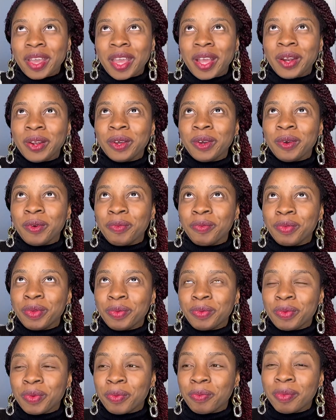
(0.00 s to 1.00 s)
a lot of
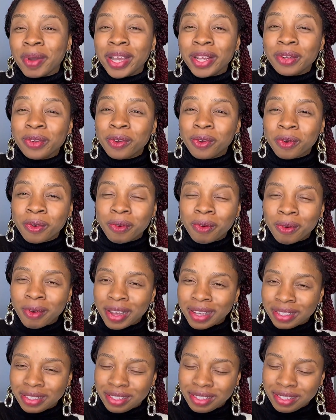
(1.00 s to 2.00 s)
people might not
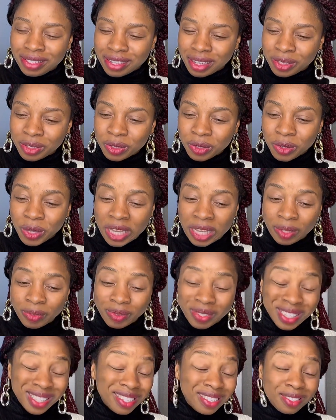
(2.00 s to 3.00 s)
quite settle in
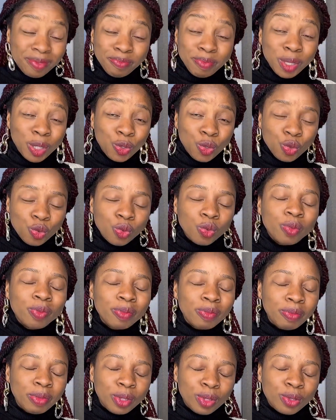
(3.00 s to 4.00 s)
with this. Me too,
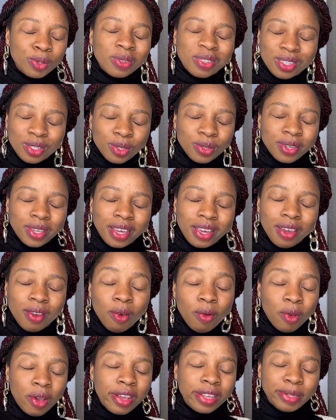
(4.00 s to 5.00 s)
me too. It's okay.
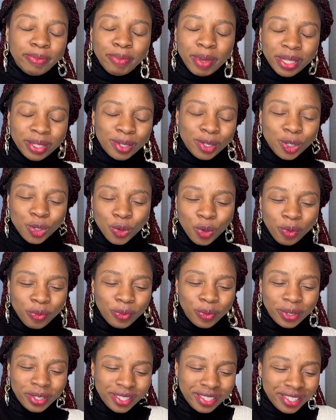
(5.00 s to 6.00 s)
It makes the two of
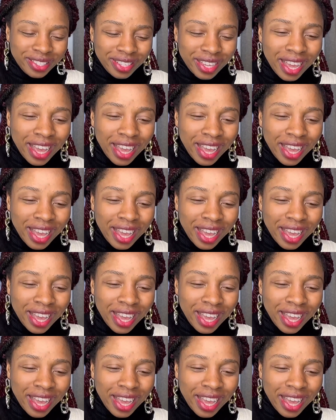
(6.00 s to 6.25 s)
us.